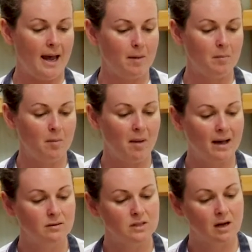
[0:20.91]
a
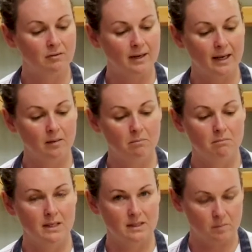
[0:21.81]
pound of lean
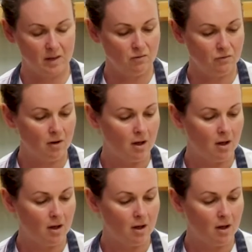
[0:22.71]
minced beef,